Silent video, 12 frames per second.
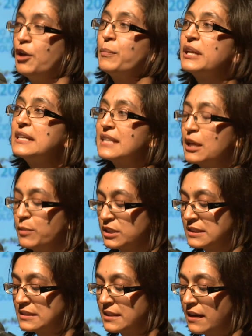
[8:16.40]
but is able
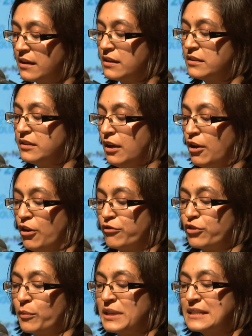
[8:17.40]
to turn
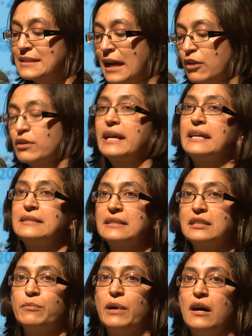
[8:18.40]
from
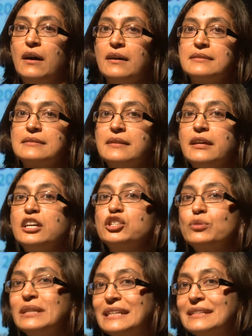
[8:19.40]
interrogating the past
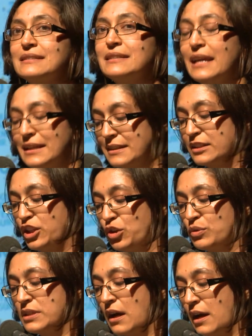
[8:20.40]
to initiating
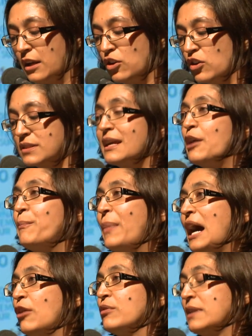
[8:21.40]
new dialogues
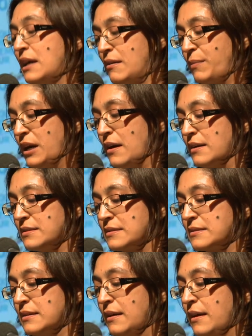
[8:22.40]
about that
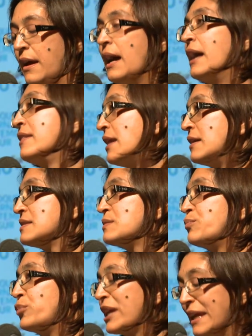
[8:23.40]
past, and thus
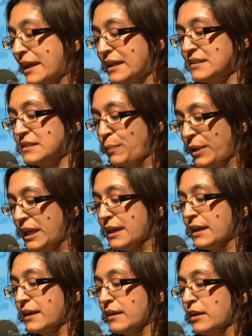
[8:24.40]
bringing into
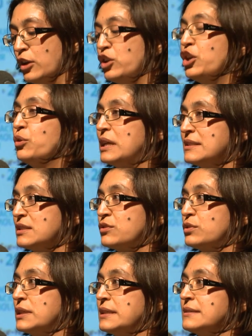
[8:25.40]
being new
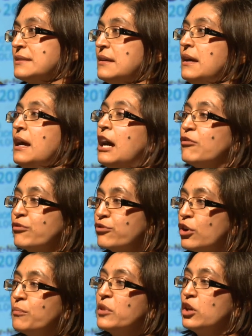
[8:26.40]
histories, and
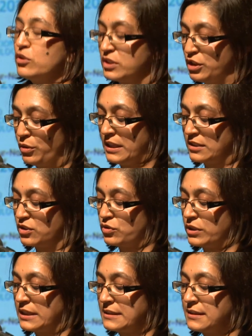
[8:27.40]
from those new
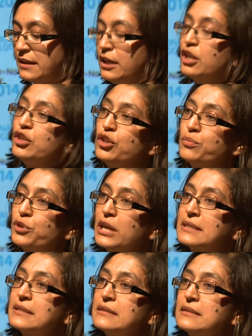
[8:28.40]
histories, new
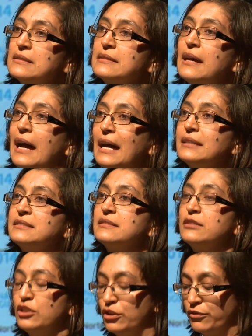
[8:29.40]
presents
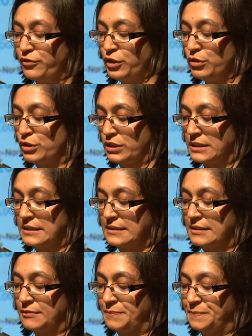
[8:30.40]
and new futures.